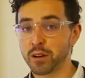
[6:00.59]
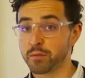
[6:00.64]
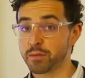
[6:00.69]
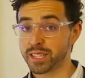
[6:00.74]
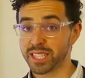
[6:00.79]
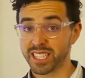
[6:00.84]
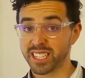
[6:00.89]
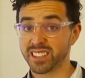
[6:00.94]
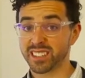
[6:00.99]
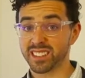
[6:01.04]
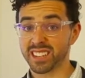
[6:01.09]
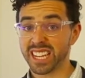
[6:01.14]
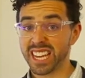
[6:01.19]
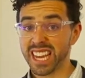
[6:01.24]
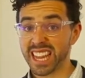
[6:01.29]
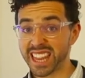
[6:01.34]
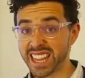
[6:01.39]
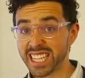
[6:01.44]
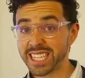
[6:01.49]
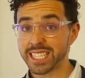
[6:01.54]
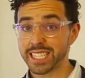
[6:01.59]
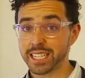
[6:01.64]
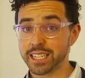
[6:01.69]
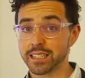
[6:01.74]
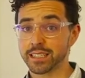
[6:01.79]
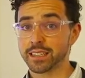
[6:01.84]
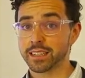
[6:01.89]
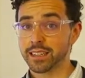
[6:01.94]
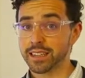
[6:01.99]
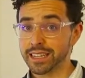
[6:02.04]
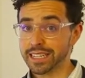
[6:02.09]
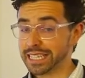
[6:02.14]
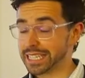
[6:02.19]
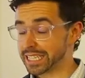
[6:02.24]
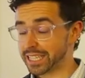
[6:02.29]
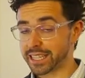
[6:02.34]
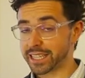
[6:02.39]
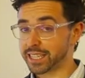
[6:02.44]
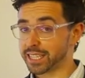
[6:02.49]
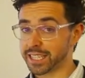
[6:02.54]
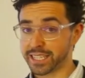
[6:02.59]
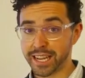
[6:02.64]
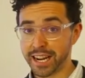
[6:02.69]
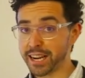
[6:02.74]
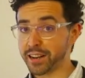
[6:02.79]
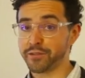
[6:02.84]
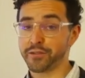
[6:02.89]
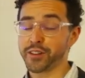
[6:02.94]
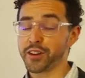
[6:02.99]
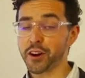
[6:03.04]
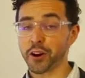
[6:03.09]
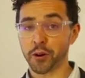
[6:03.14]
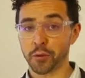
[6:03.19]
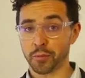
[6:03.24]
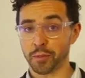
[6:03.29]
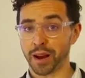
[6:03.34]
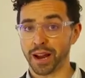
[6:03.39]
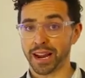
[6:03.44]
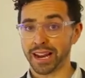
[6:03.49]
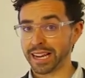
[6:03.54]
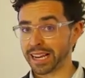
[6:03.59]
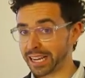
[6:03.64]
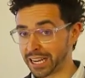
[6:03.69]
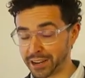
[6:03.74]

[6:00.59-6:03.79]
but still, this is state of the art by